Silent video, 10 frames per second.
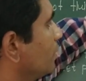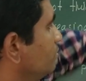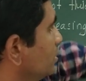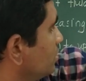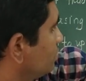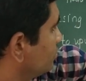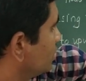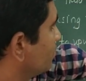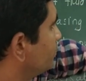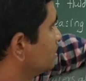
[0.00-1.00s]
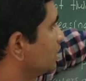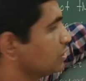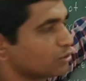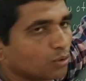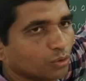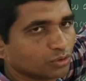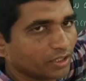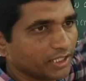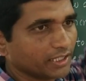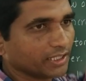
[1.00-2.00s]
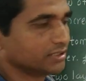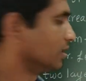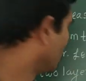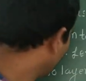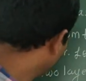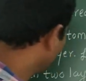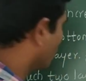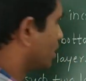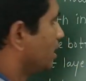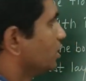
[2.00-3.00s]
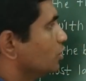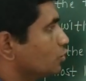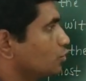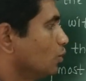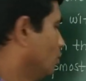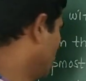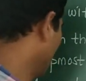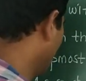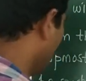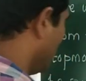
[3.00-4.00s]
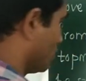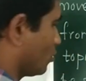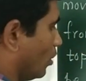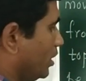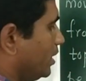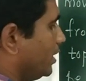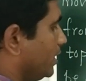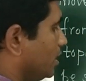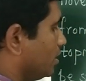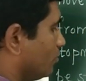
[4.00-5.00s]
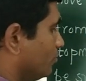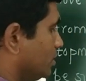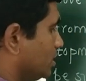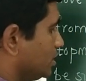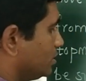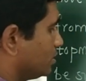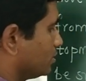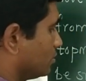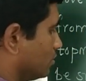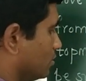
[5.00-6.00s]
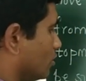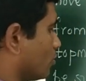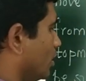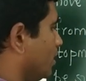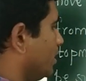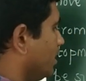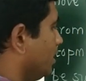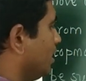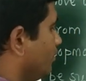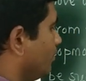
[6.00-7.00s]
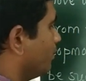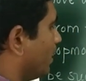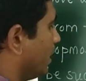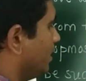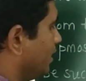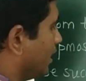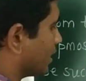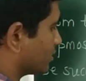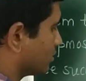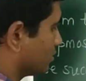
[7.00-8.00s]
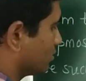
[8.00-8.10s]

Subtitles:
from the surface also goes on increasing. Okay, so the quantity which is the quantity dv by dx,